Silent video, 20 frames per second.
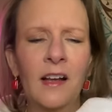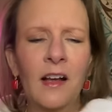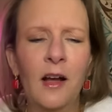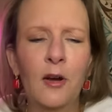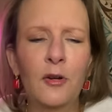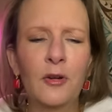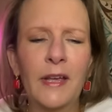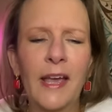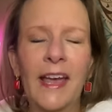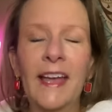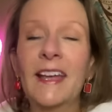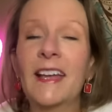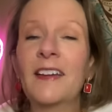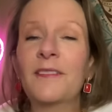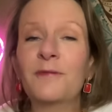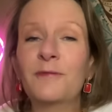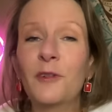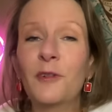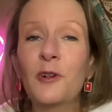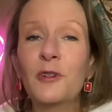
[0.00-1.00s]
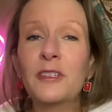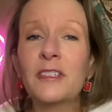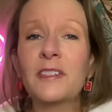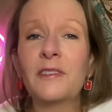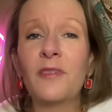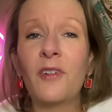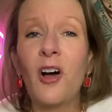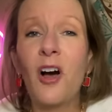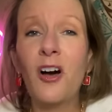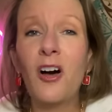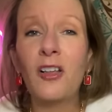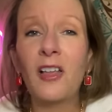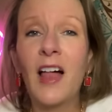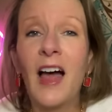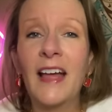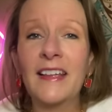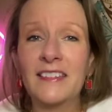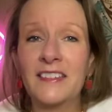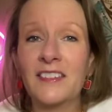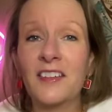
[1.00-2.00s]
Okay. First of all,
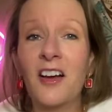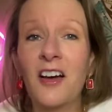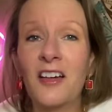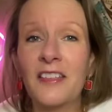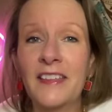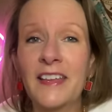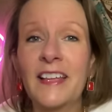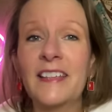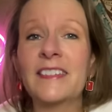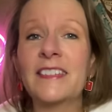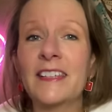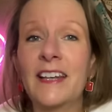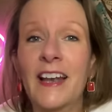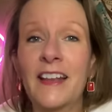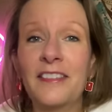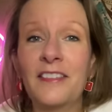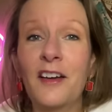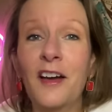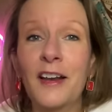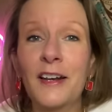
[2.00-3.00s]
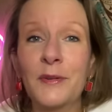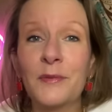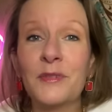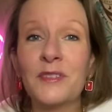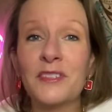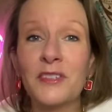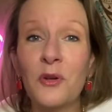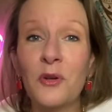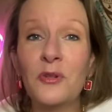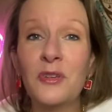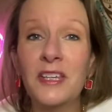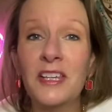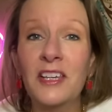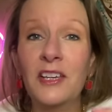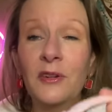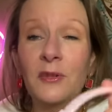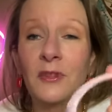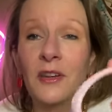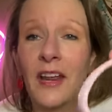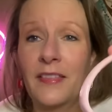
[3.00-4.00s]
I saw this and I thought it was so
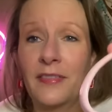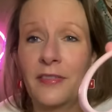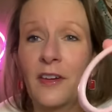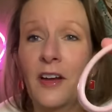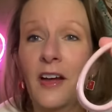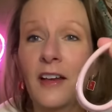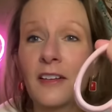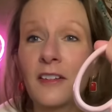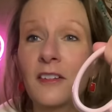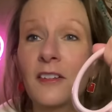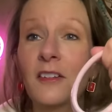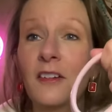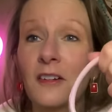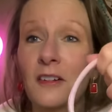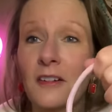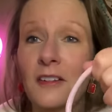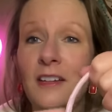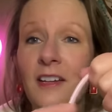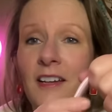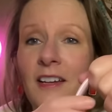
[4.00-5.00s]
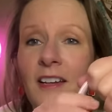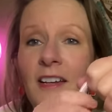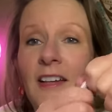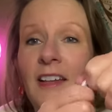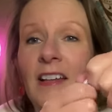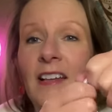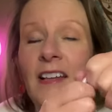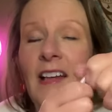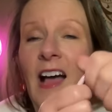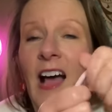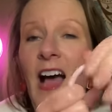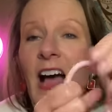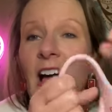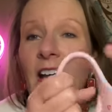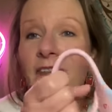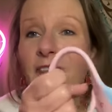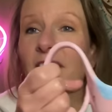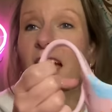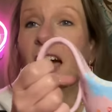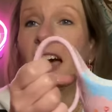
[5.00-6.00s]
cute. And I thought, look,
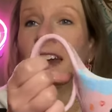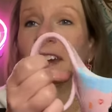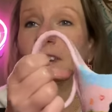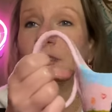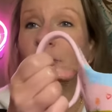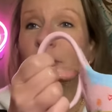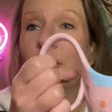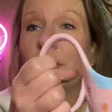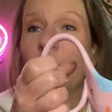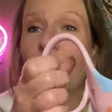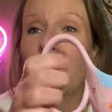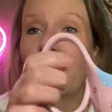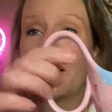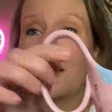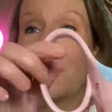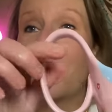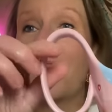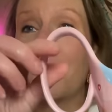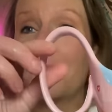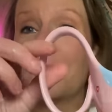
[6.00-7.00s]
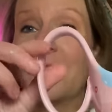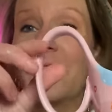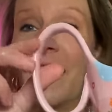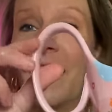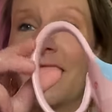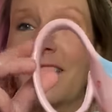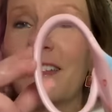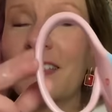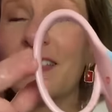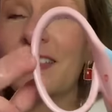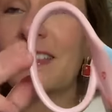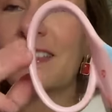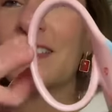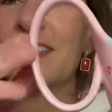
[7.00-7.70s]
I've got to drink my coffee out of this